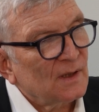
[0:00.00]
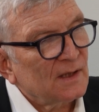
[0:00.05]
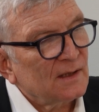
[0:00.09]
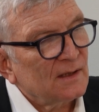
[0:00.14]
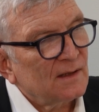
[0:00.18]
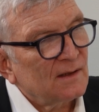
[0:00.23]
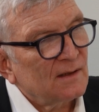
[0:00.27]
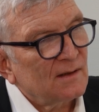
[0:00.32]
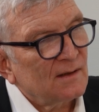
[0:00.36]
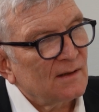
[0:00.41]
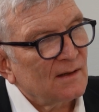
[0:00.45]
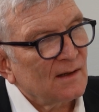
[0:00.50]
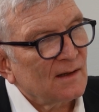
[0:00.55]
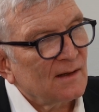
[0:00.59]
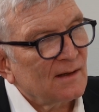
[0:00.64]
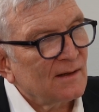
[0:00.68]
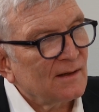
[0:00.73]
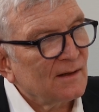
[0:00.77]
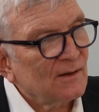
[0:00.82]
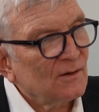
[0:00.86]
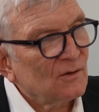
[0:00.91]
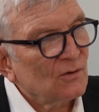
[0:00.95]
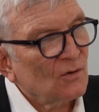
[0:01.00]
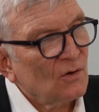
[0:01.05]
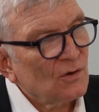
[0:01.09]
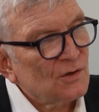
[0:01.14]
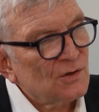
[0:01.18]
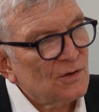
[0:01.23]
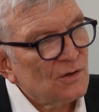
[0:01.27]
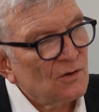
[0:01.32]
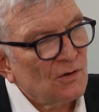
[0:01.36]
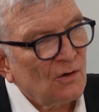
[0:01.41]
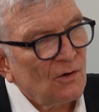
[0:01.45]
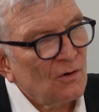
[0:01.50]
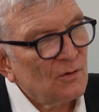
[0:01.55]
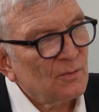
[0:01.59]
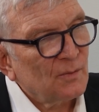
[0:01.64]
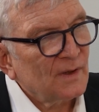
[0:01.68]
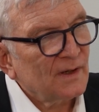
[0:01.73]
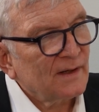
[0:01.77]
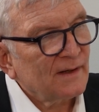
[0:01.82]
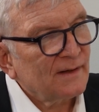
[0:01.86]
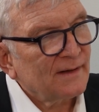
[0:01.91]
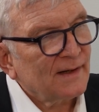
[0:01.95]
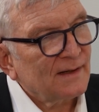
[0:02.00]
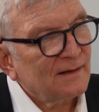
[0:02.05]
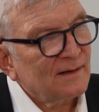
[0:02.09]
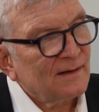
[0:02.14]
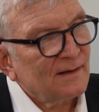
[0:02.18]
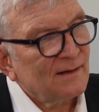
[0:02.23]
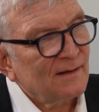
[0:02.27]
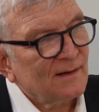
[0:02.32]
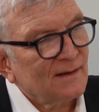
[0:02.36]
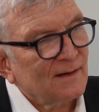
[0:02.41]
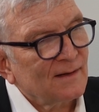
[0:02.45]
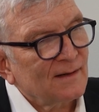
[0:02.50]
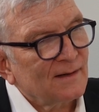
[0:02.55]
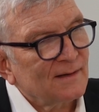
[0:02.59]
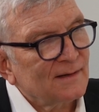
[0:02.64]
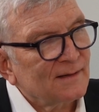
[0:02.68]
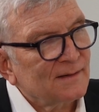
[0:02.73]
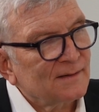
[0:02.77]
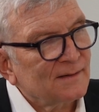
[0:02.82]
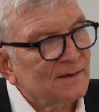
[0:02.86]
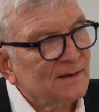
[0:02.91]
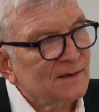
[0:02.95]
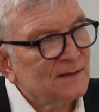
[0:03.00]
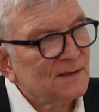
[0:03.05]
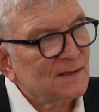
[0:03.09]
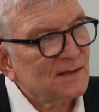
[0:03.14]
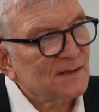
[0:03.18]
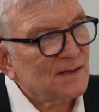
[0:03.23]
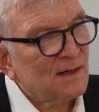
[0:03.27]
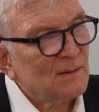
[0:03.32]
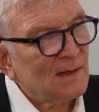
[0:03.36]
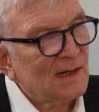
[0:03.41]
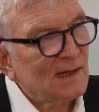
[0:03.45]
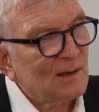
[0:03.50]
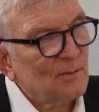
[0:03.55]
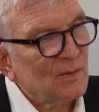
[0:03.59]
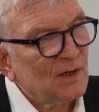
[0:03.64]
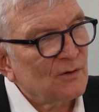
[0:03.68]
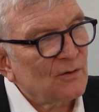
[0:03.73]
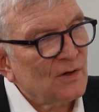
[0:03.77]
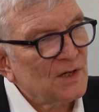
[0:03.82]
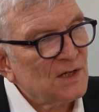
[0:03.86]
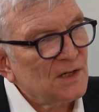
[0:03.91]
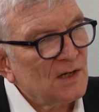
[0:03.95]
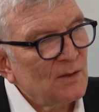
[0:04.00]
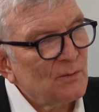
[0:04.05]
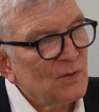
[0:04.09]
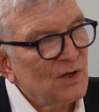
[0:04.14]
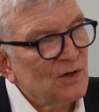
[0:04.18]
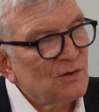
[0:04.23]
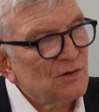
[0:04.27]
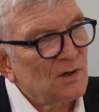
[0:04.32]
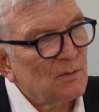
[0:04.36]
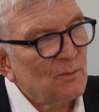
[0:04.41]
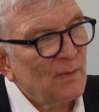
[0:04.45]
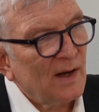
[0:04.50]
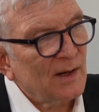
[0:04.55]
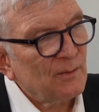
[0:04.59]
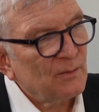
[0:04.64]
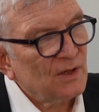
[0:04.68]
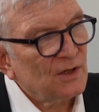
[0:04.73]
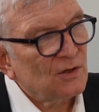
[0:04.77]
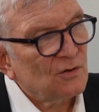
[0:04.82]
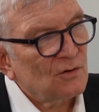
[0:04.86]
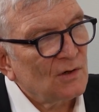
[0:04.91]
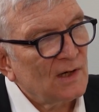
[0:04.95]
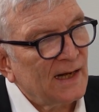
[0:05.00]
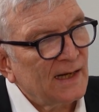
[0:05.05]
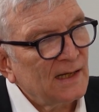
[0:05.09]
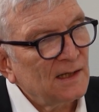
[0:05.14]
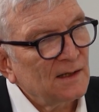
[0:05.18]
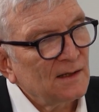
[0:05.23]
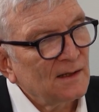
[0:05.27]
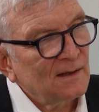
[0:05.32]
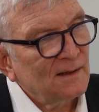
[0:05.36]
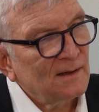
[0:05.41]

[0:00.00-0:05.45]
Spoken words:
But you also told me that this is a little bit risky because it might be too late.